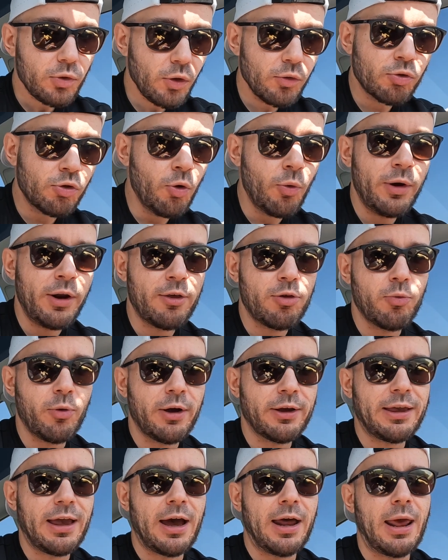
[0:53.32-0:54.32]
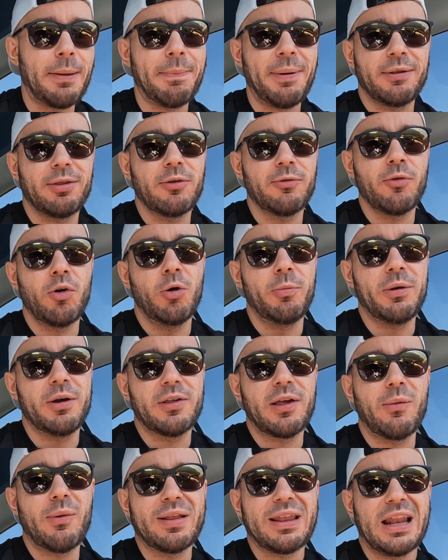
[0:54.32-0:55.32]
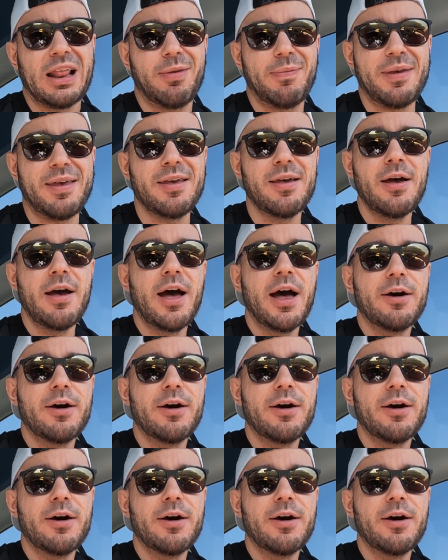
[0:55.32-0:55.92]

I'm doing this workout, and I picked the road because I wanted it to be